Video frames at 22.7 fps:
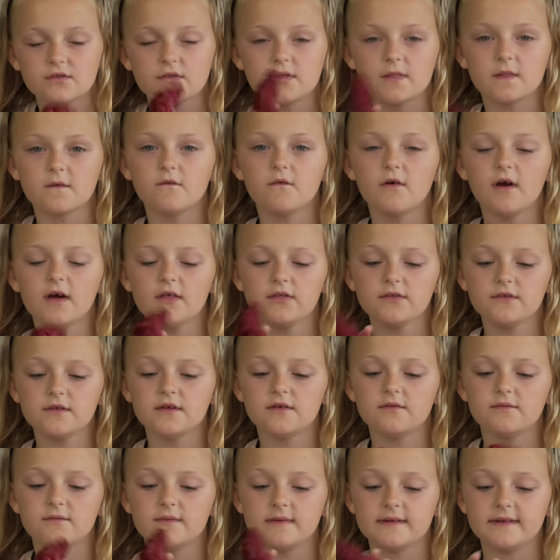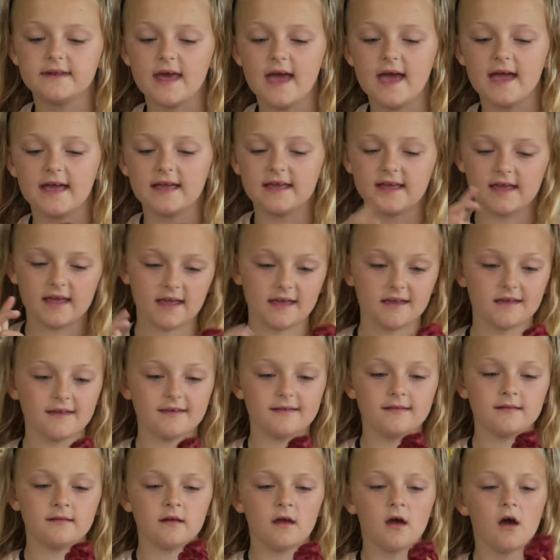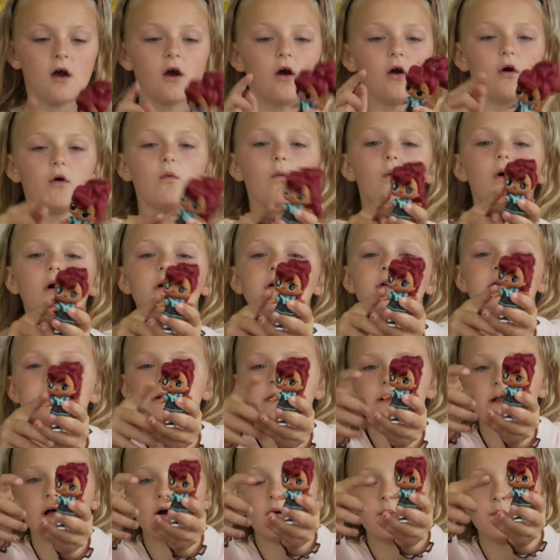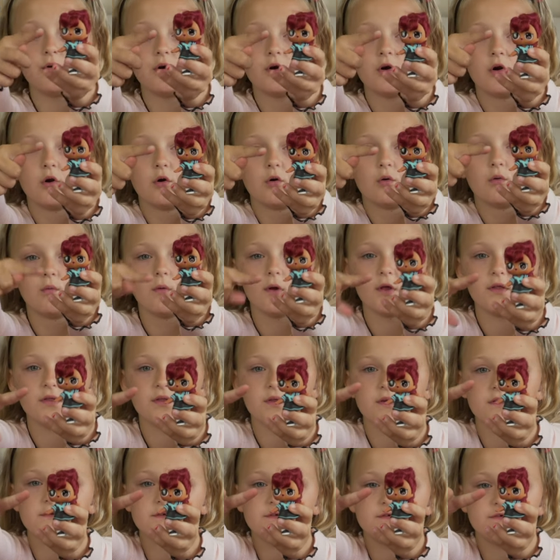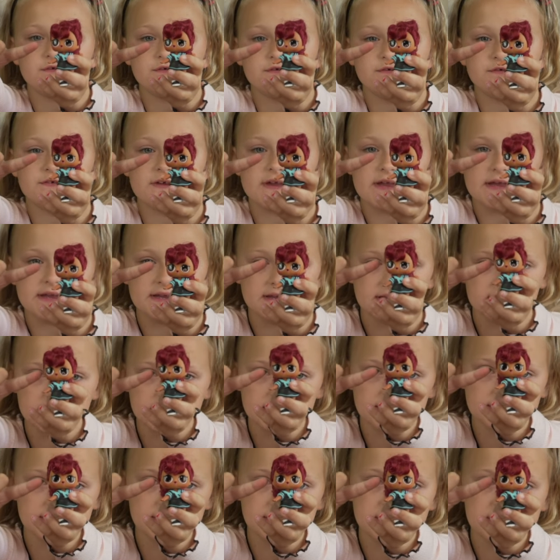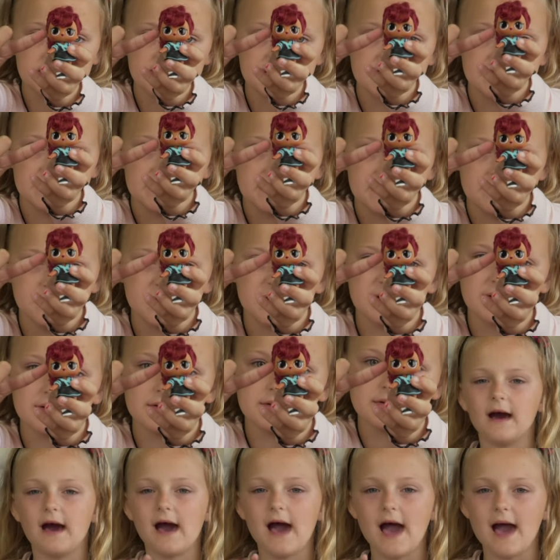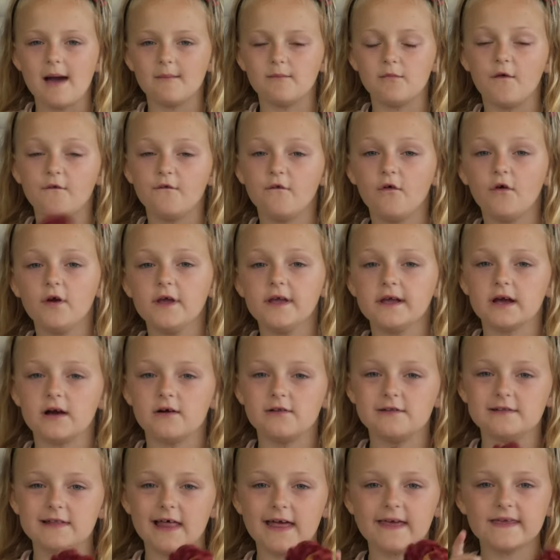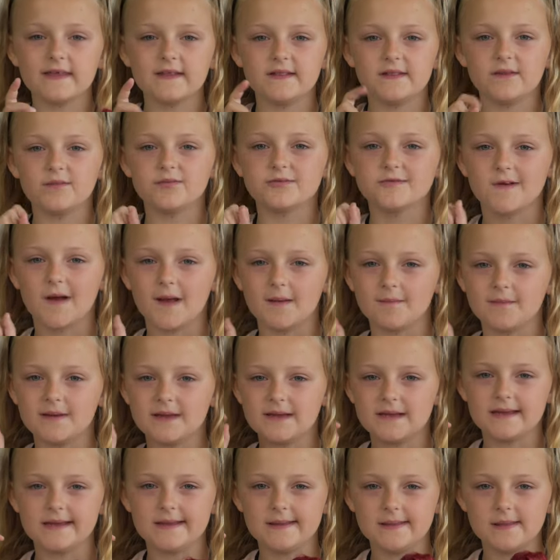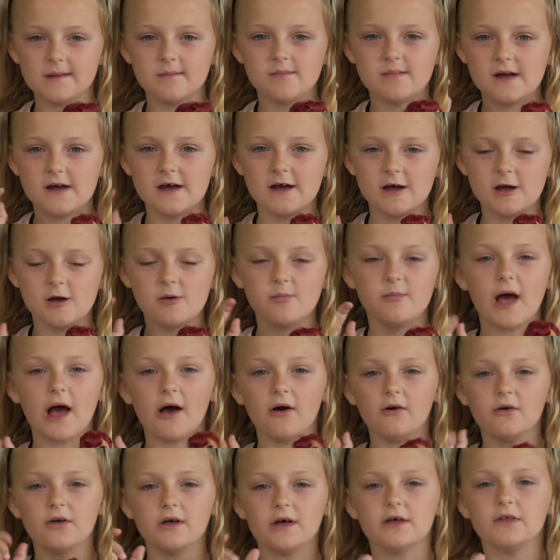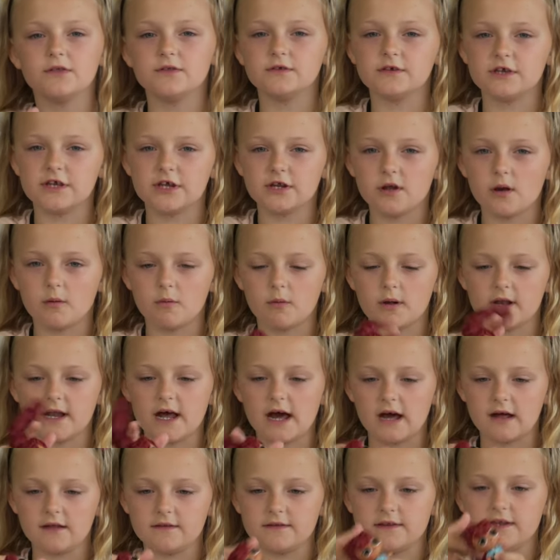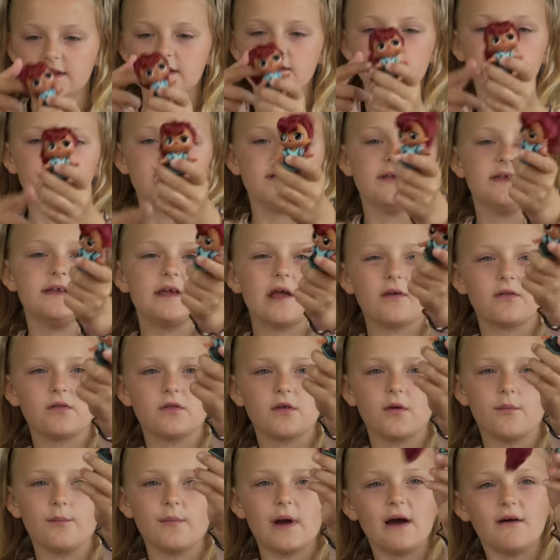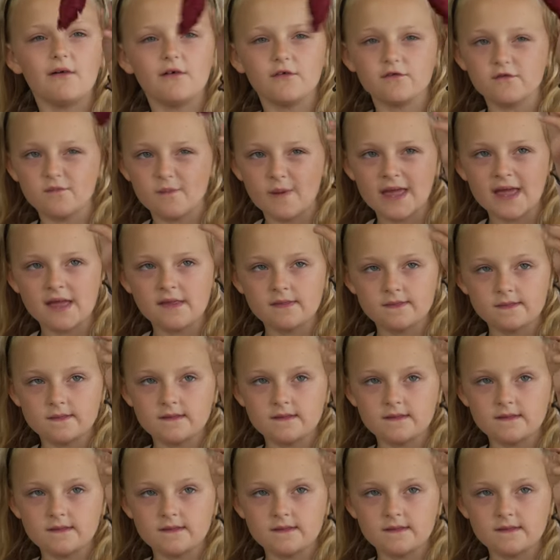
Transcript: So the question of the day is, what club was she in? And before you go, like and subscribe, hit the bell so you know when new videos come out with me.